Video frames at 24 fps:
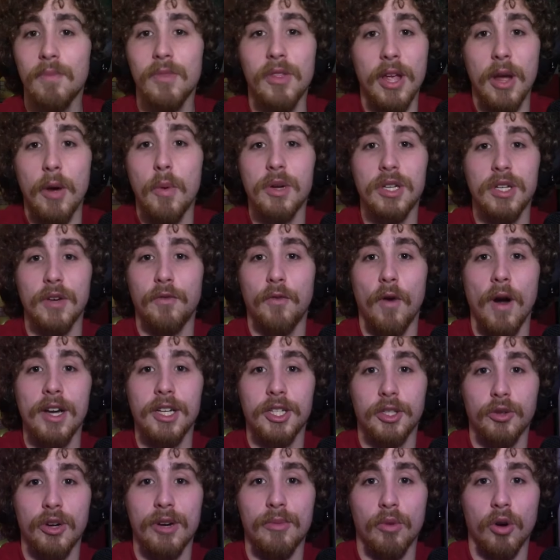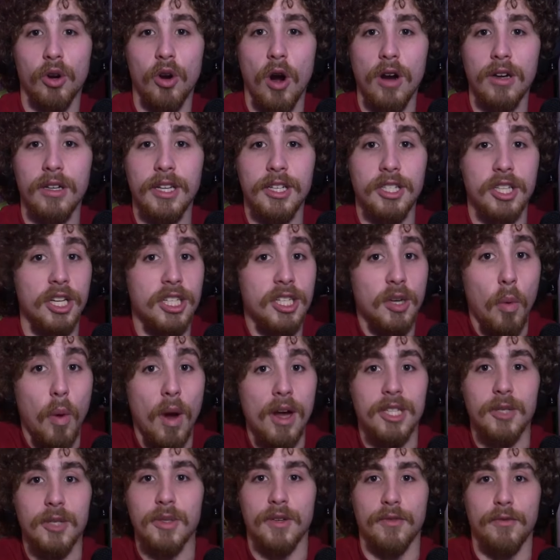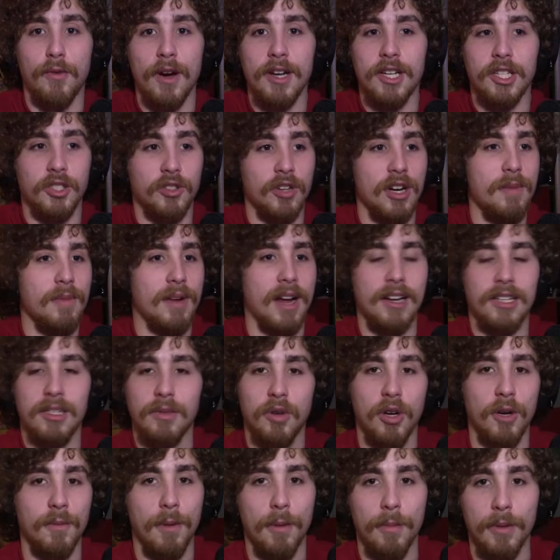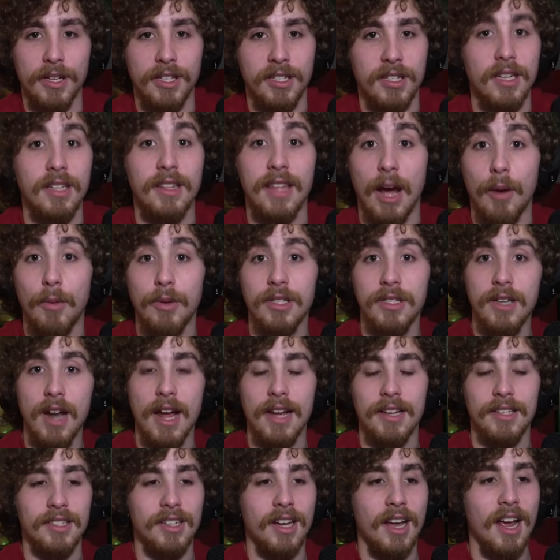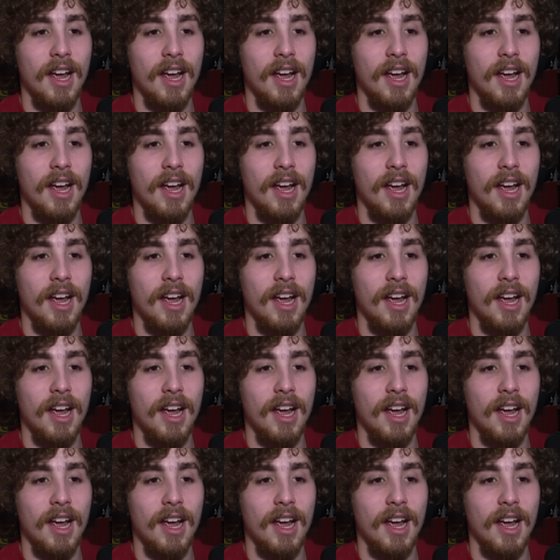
it was a fun stream regardless, because it was a fun stream, got some good publicity, that was nice,